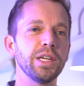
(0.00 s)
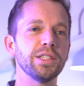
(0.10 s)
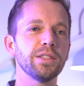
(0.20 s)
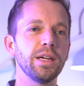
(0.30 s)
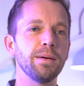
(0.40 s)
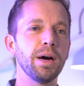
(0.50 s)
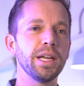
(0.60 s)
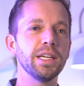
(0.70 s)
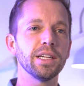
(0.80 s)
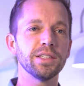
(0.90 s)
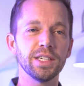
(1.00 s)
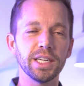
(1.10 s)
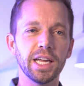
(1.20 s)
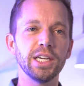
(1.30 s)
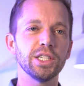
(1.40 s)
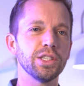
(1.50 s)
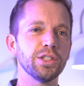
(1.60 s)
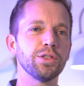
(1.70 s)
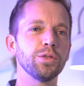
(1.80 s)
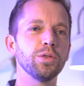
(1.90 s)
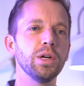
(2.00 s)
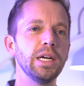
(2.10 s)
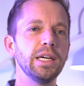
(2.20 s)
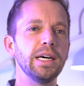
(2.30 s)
raised money and done syndications is through,